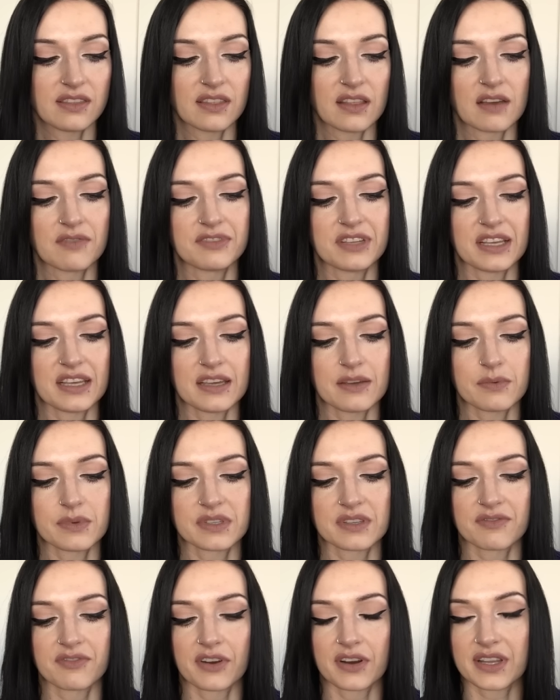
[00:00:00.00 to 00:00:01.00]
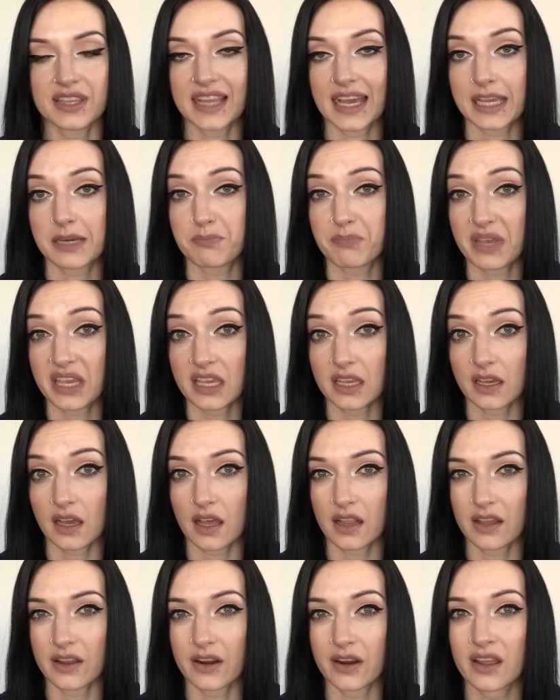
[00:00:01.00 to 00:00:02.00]
loved it. It was a very light pink
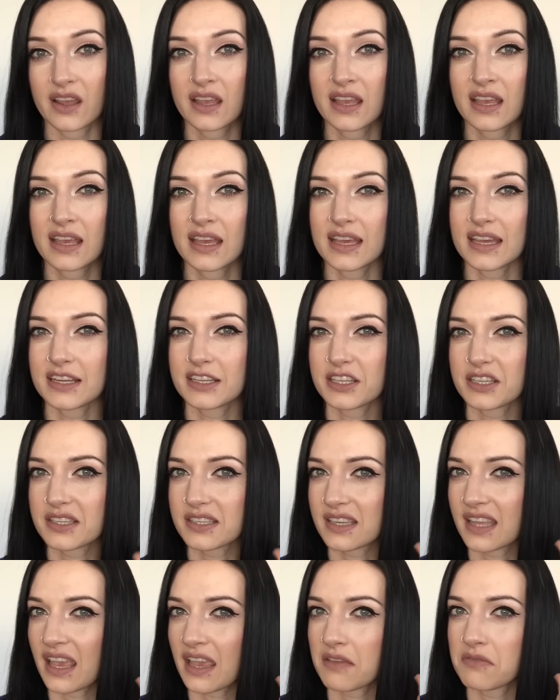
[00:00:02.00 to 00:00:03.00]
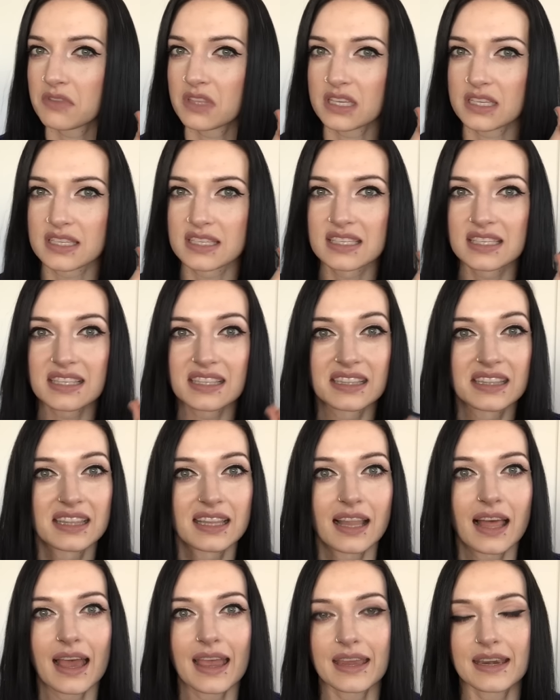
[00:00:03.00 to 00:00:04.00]
color. It just gave the
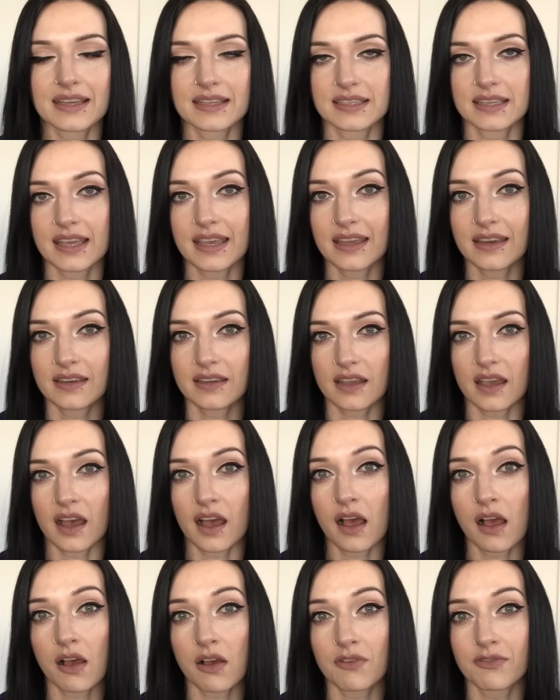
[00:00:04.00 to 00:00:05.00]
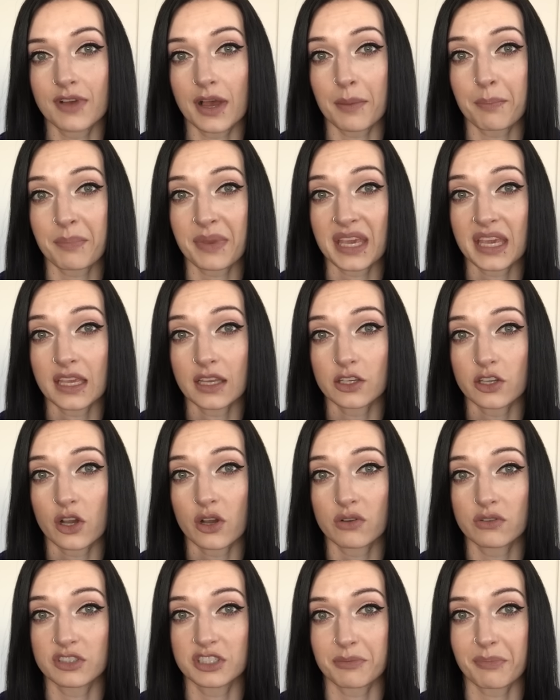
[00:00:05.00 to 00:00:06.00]
slightest hint of a pink
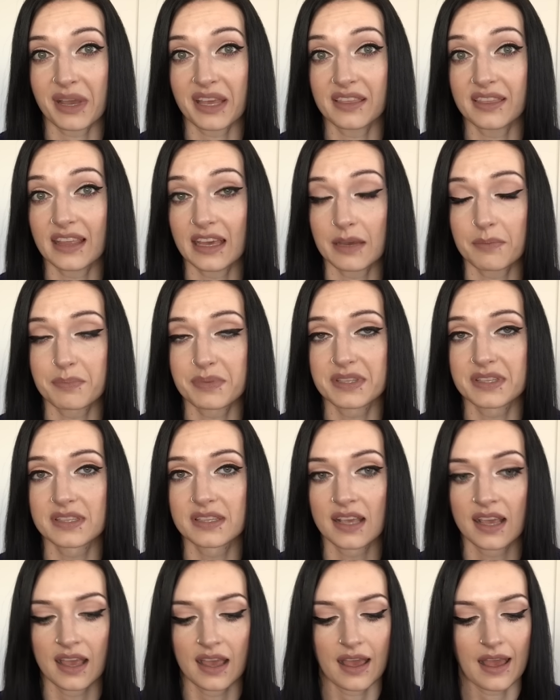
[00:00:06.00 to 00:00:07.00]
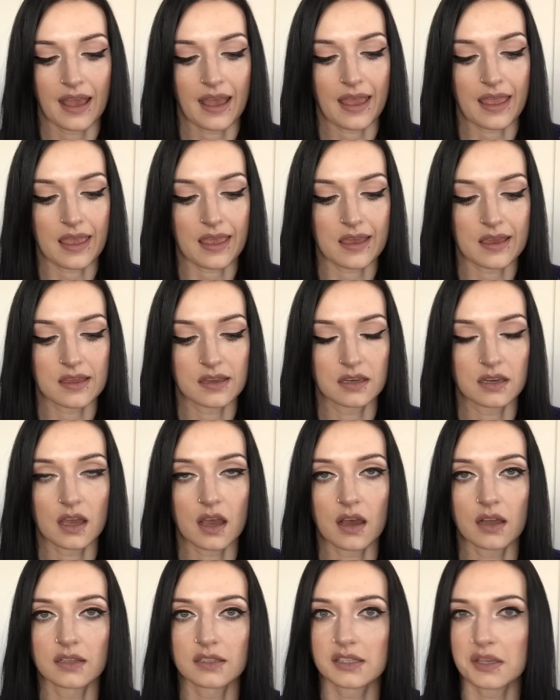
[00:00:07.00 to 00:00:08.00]
tone to my lips. And
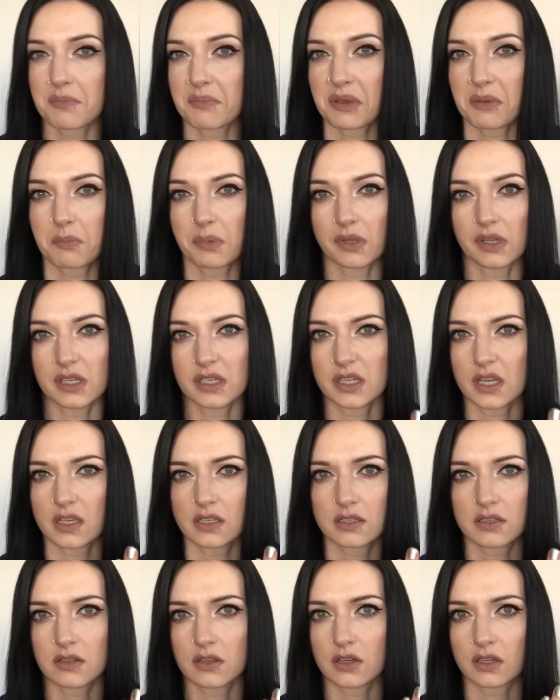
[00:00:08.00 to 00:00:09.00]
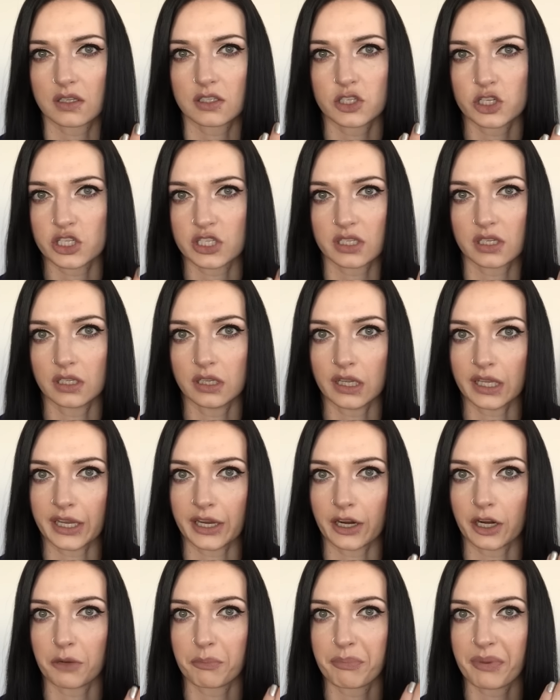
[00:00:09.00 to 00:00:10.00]
on some people it does look just
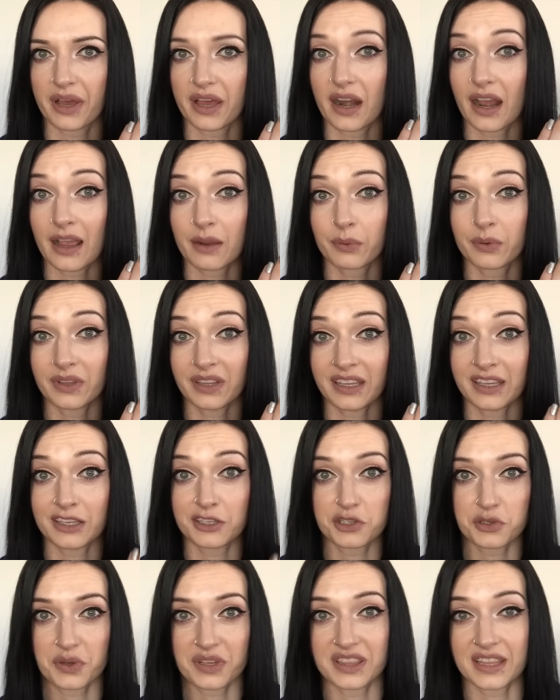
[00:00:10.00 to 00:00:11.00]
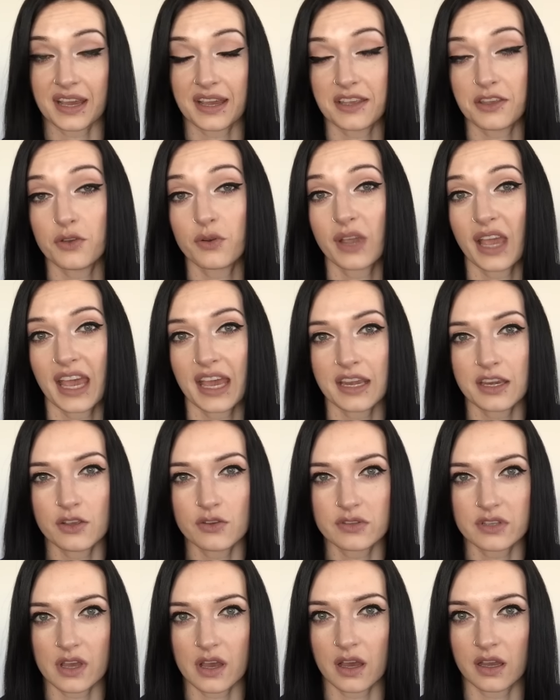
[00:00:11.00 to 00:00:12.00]
clear, but I really enjoyed that. You can
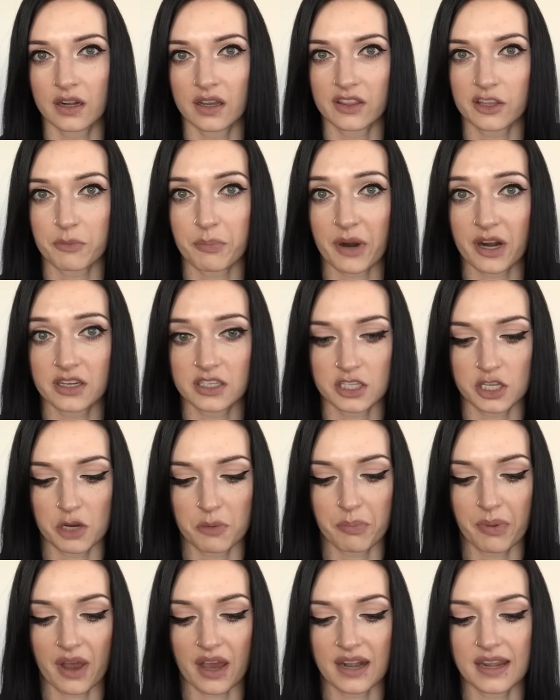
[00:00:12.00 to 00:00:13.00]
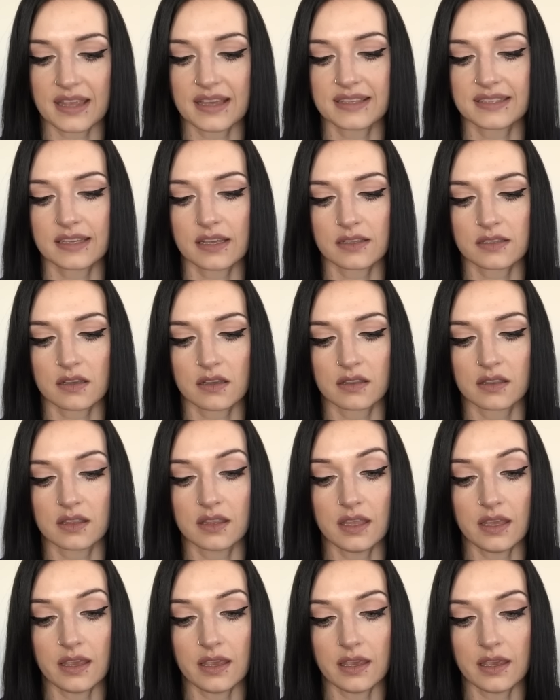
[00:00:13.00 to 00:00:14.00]
use it on other parts of your body. It says on
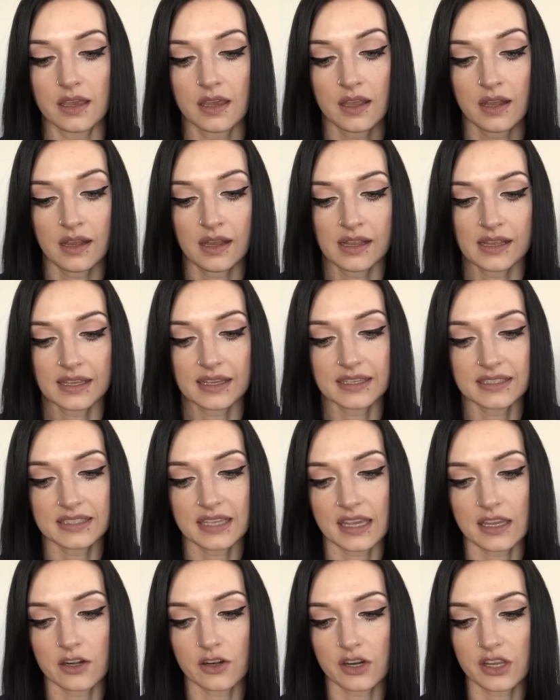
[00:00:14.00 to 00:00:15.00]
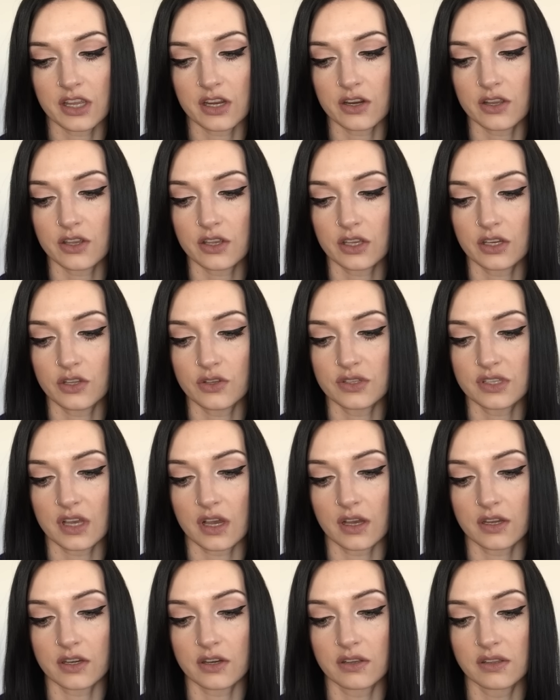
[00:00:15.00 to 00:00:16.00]
the container here you can use it
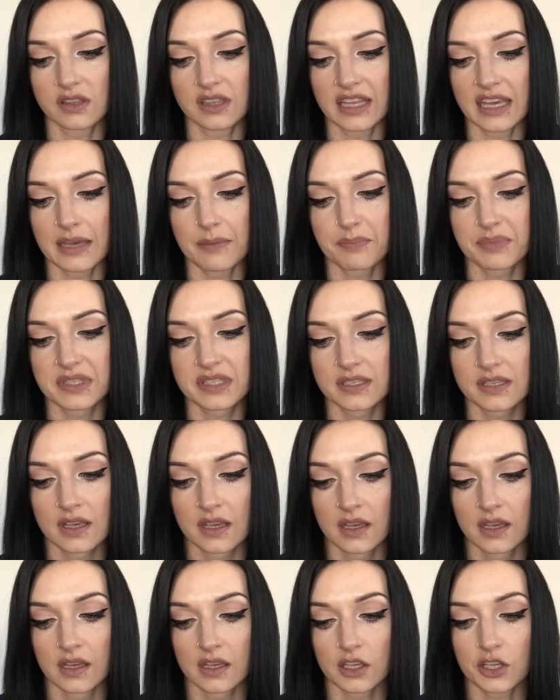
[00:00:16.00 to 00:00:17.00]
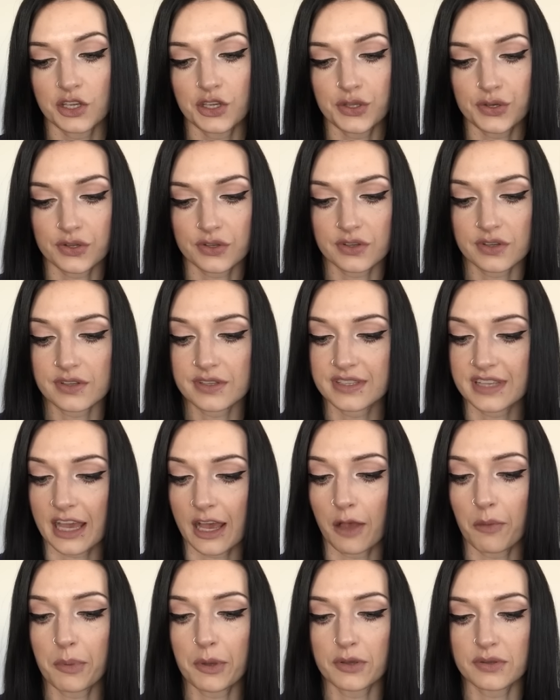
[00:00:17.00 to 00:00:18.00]
on your lips, cuticles,
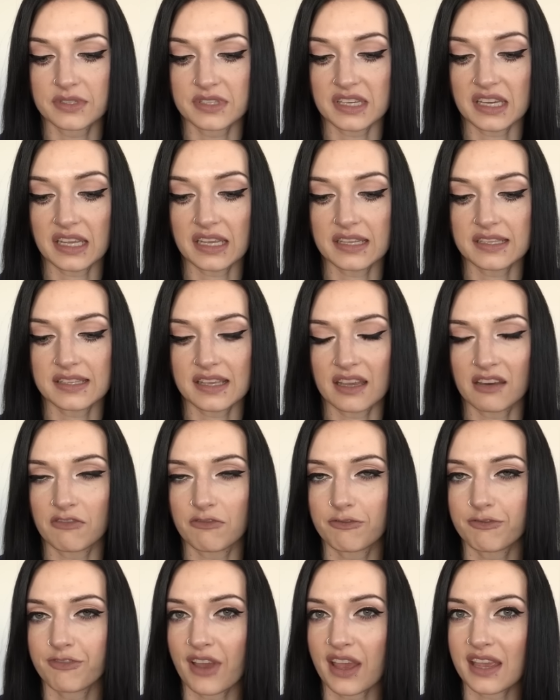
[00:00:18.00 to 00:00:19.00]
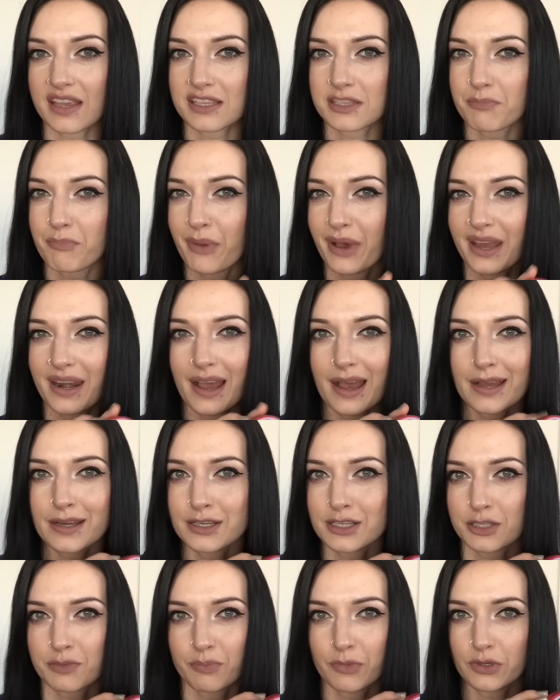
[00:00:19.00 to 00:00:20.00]
elbows, knees, and face, but I
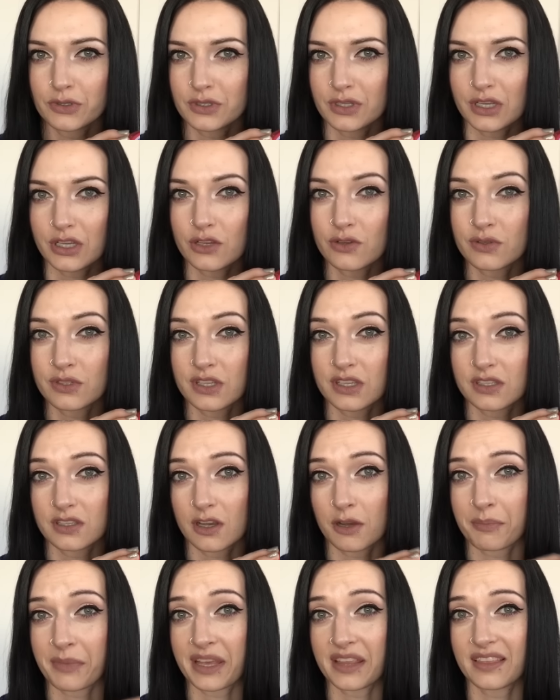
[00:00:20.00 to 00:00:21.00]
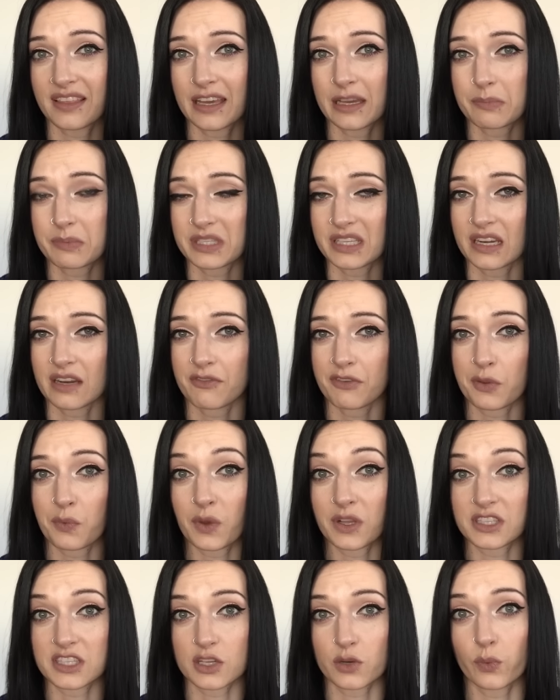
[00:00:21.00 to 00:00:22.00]
just mostly use this on my lips, and every
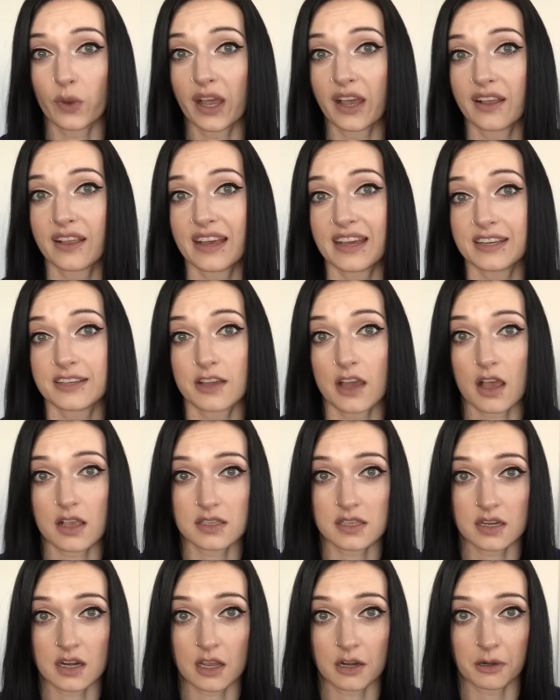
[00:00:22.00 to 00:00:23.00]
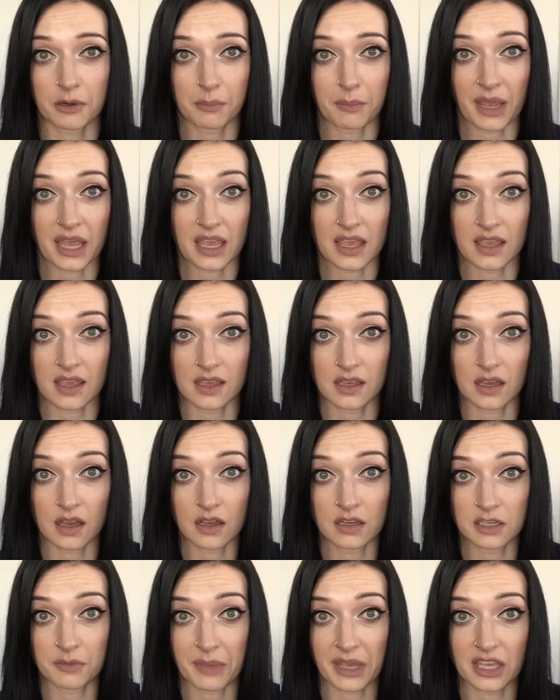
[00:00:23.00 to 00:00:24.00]
once in a while I'd toss it onto my
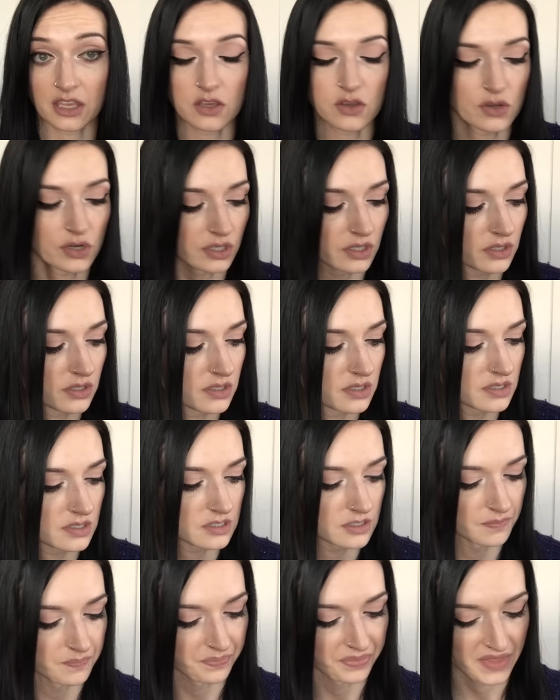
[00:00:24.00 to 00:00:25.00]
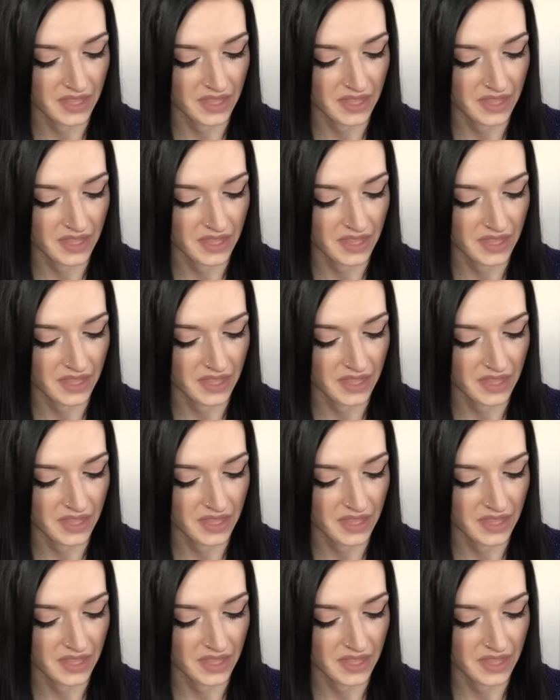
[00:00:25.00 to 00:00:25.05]
cuticles.